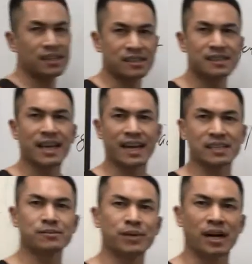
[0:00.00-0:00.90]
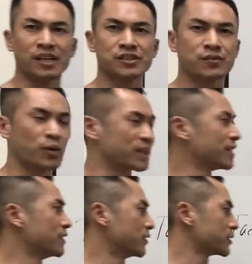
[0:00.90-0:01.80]
in her snatch, about 104
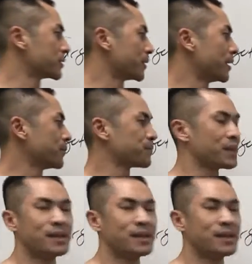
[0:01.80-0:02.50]
kilos. Right?